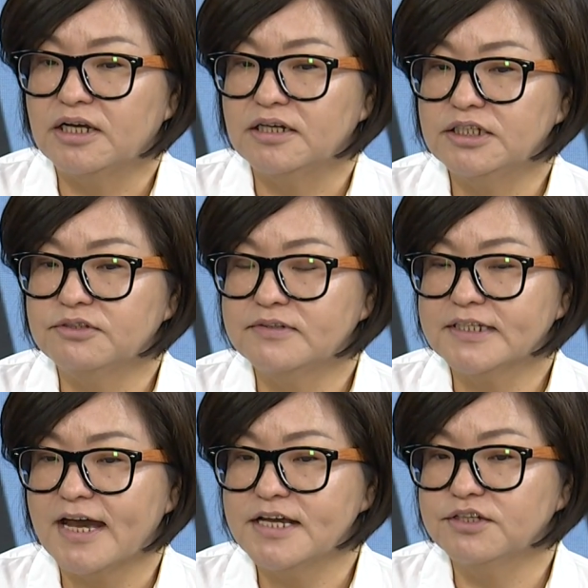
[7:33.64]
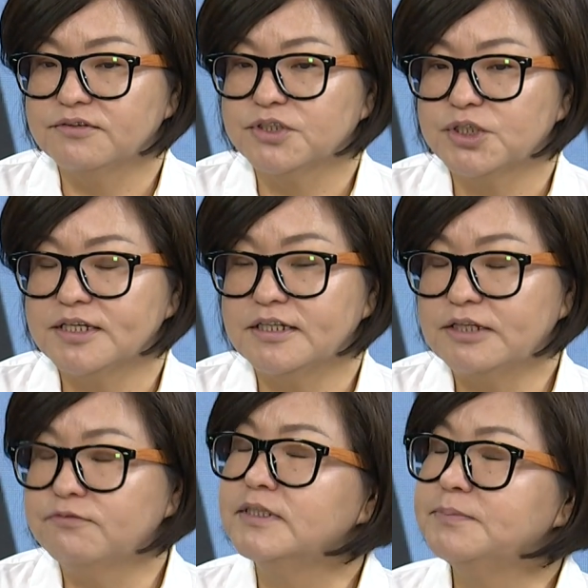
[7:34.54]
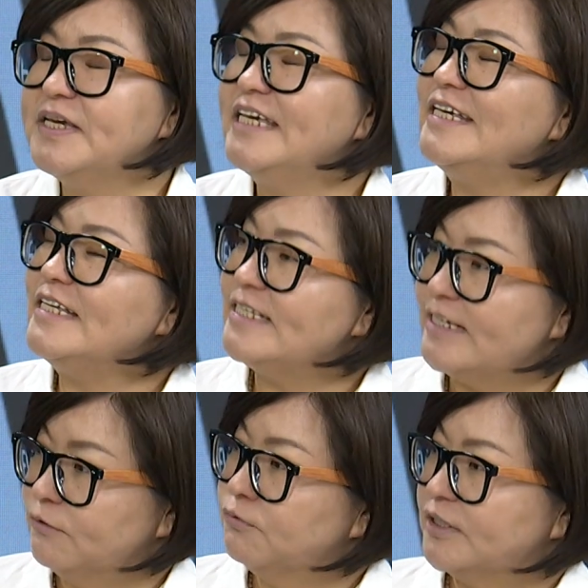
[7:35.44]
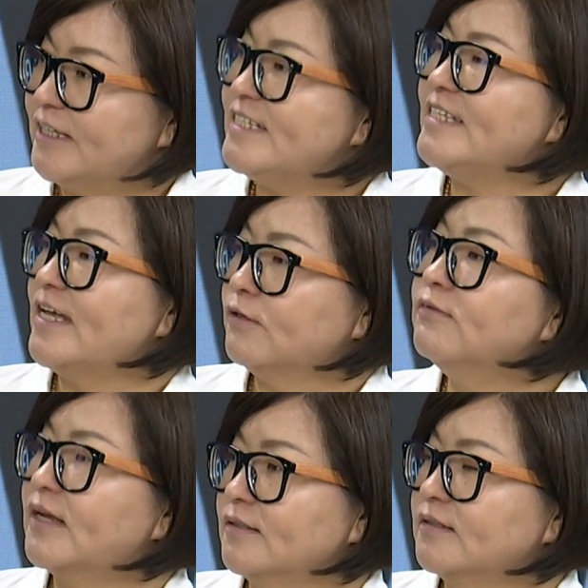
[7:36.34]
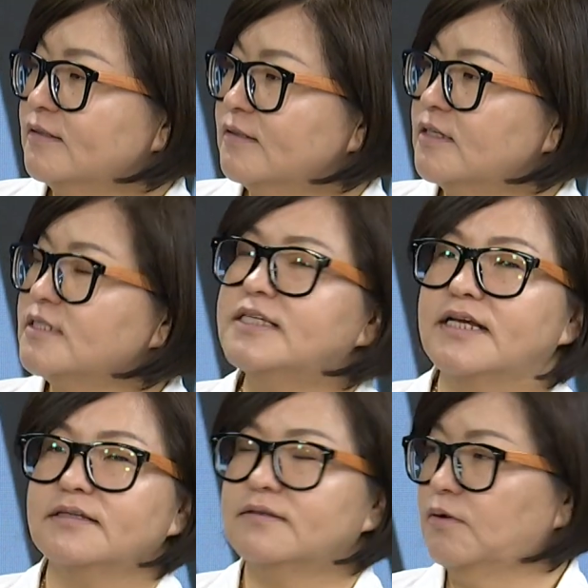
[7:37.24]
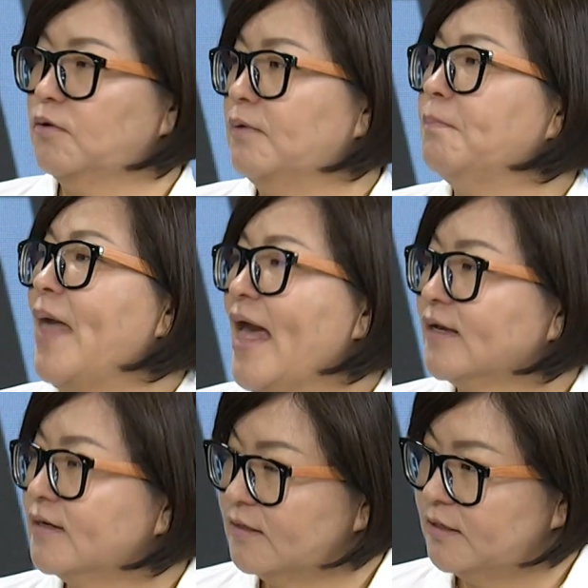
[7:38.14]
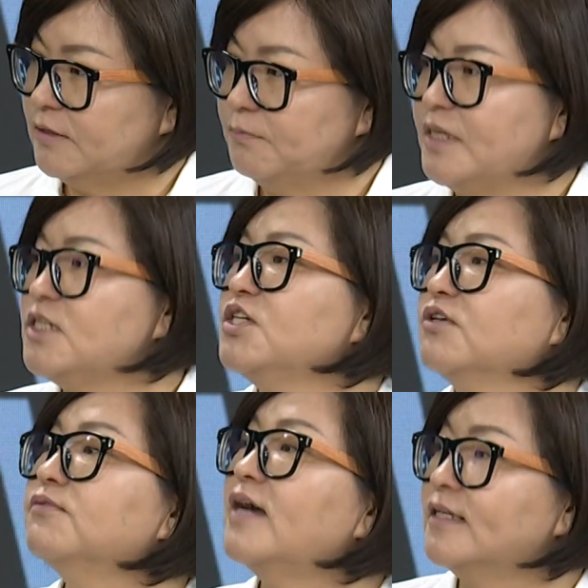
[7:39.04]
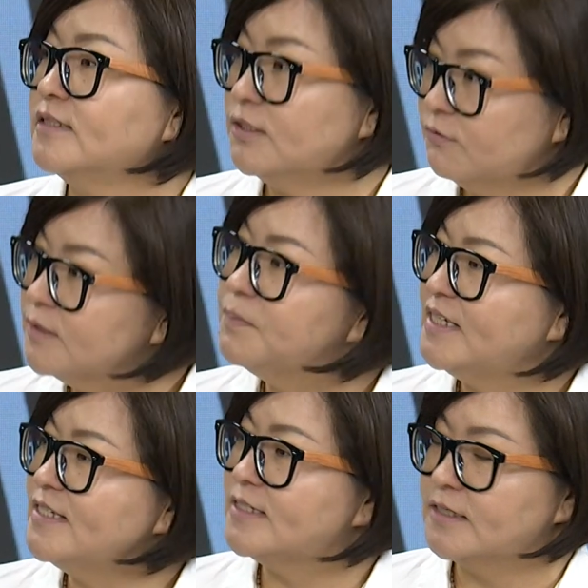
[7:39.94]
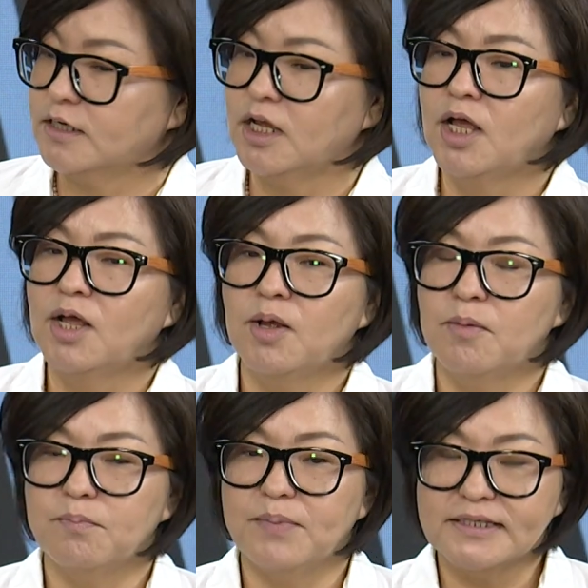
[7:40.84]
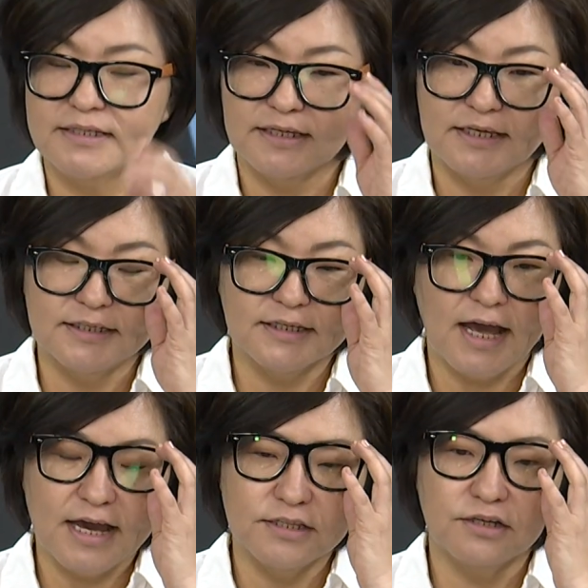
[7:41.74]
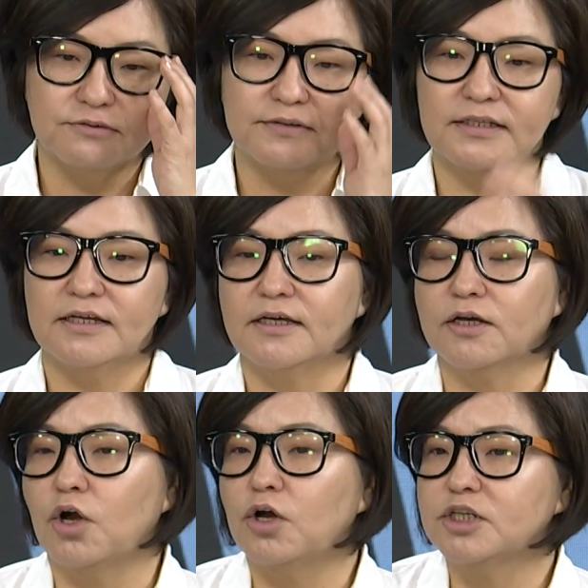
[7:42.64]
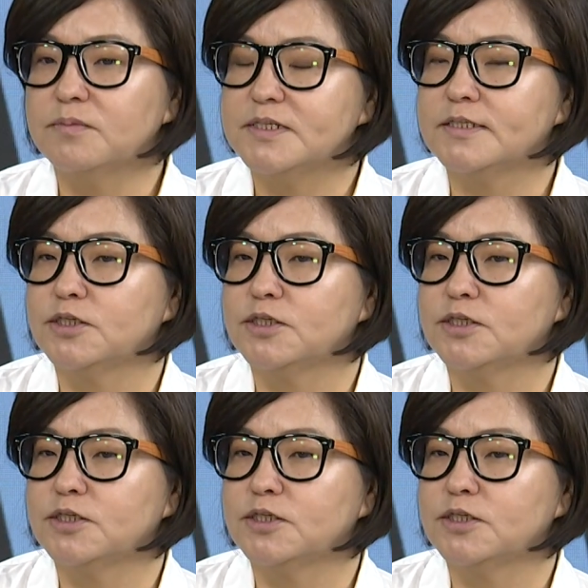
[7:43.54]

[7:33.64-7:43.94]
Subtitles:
it will kind of create. It will be easier for the state fund, state bank, and Ministry of Finance. It will be easier, but it kind of, in economist